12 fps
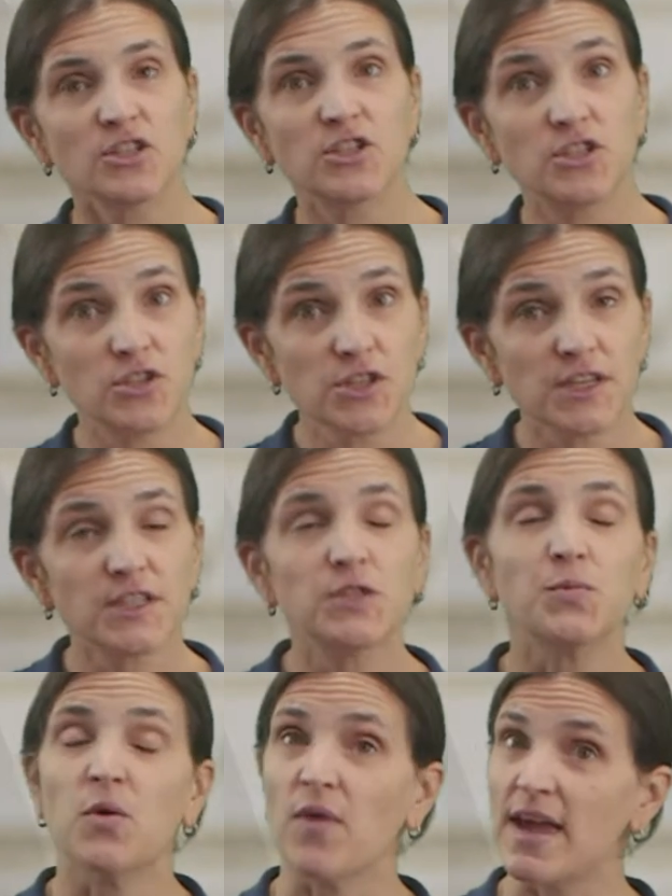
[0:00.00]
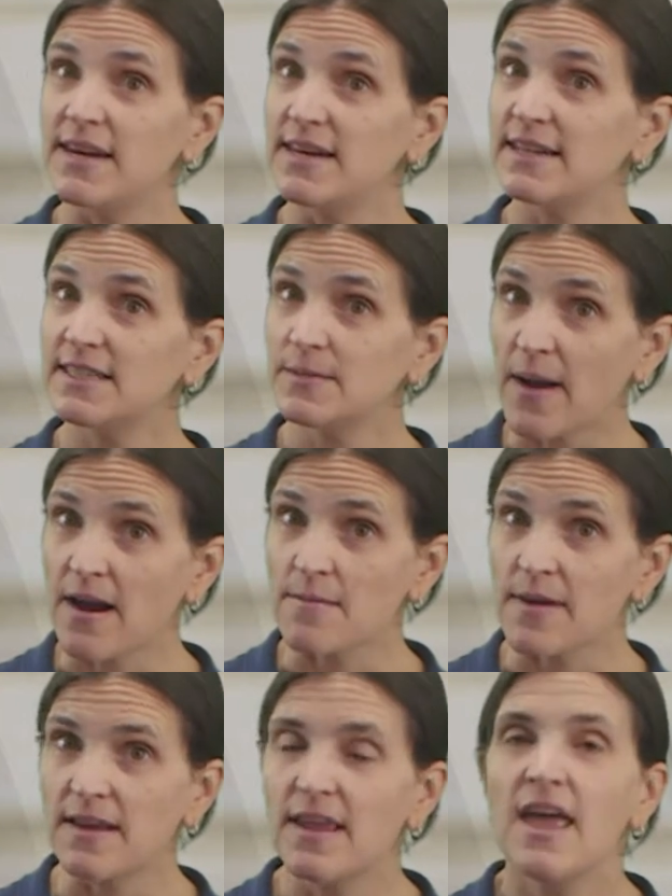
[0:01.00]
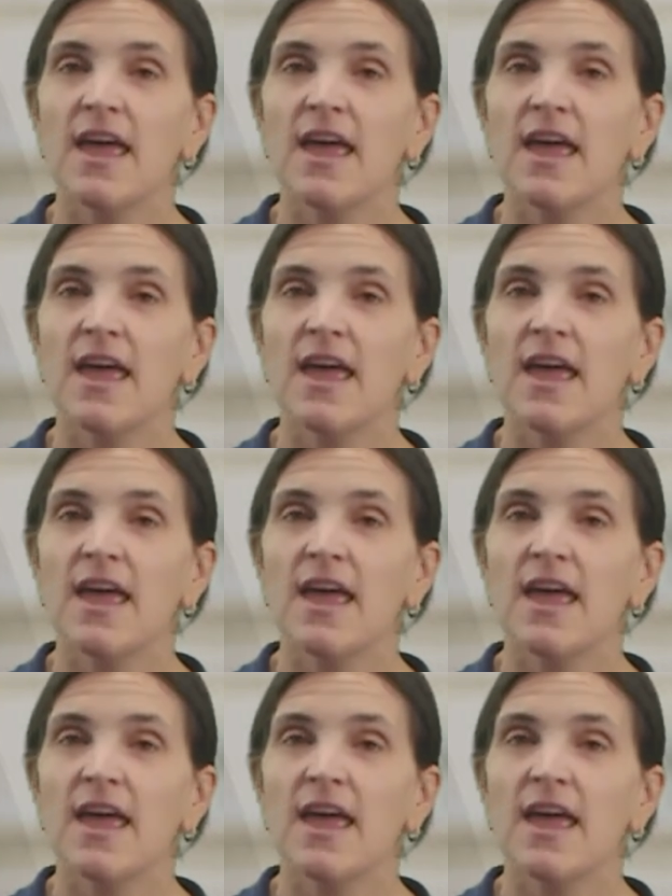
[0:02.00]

To do this, we ran an experiment